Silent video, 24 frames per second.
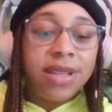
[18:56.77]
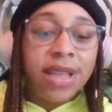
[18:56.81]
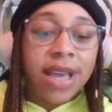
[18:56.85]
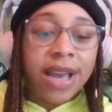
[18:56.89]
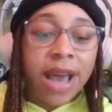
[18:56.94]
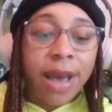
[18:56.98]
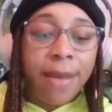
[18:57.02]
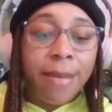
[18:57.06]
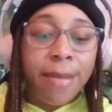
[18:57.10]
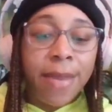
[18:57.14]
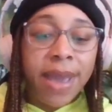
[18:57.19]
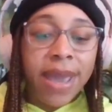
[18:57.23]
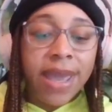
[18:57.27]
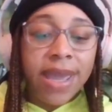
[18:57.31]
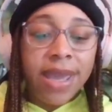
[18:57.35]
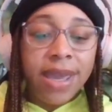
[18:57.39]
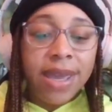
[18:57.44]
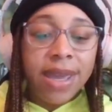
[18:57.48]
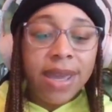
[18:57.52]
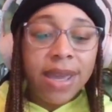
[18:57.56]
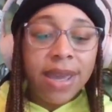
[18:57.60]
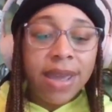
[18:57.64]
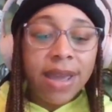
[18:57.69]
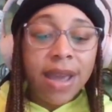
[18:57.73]
that I
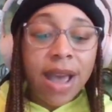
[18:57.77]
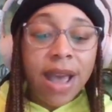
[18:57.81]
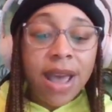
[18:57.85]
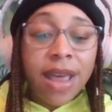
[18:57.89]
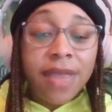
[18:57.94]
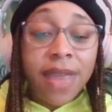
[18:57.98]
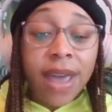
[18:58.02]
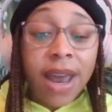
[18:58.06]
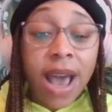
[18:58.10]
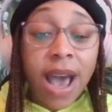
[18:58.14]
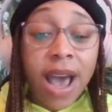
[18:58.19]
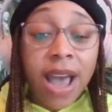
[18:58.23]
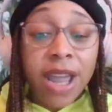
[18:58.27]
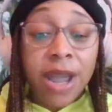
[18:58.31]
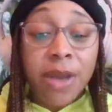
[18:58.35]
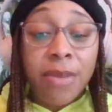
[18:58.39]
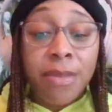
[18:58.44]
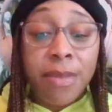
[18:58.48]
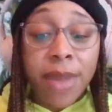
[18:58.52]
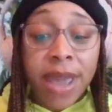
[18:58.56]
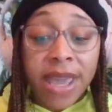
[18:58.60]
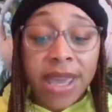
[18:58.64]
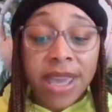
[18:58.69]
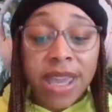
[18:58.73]

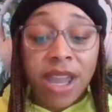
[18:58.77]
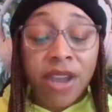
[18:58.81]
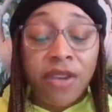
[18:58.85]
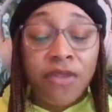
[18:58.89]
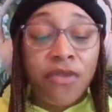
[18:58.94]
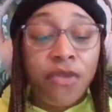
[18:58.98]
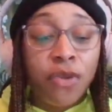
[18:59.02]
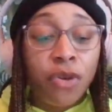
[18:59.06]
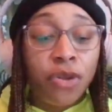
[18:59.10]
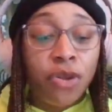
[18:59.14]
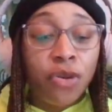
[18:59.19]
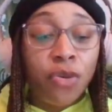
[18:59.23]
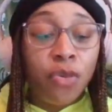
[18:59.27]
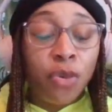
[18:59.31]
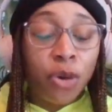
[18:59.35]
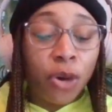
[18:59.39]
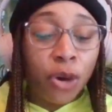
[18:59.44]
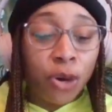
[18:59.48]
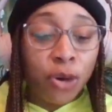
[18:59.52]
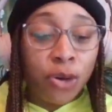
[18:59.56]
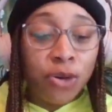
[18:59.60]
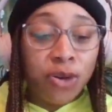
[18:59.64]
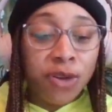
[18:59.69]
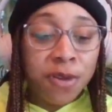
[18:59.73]
am making for the
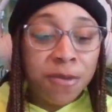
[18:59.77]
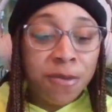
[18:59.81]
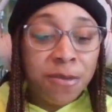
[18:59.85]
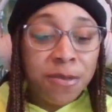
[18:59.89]
world.